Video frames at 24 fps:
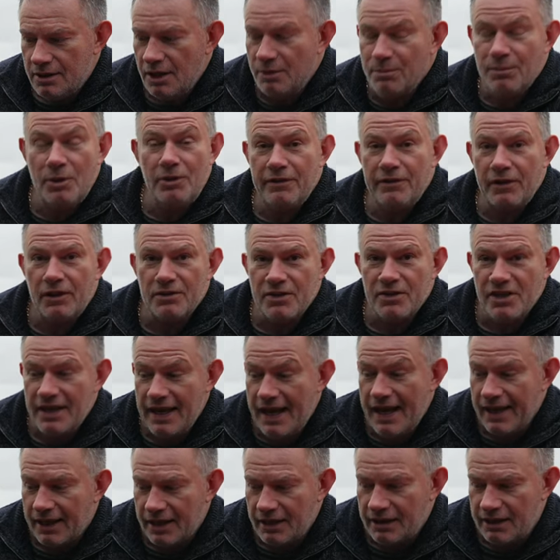So moving on to
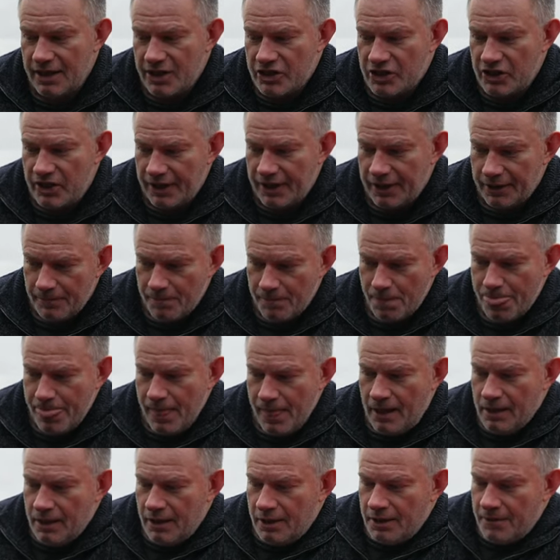the air conditioning.
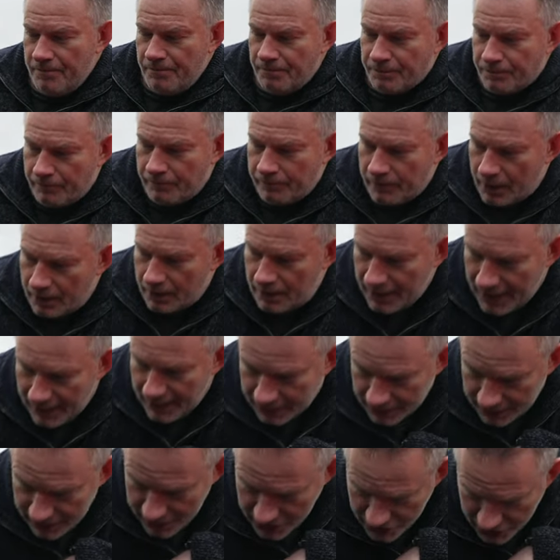The air
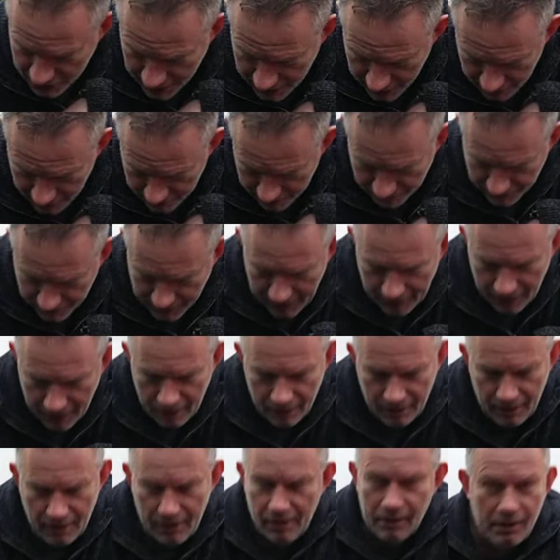conditioning
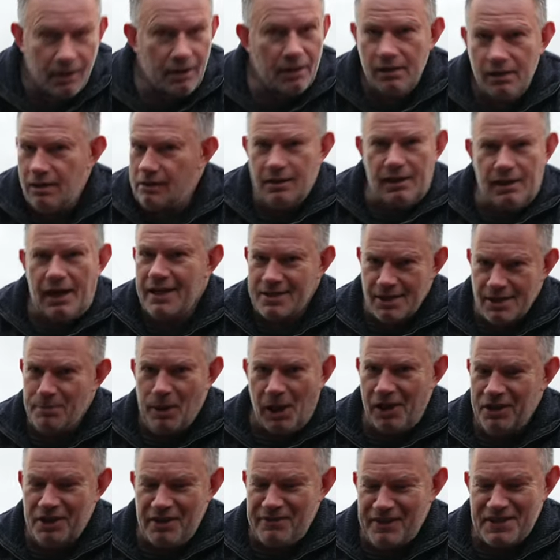has a
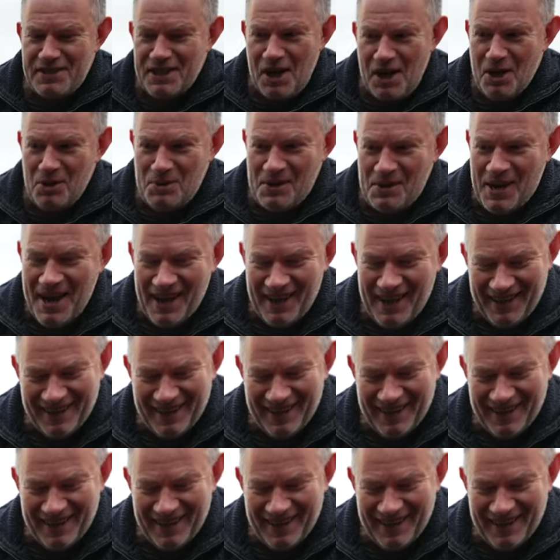mind of its own.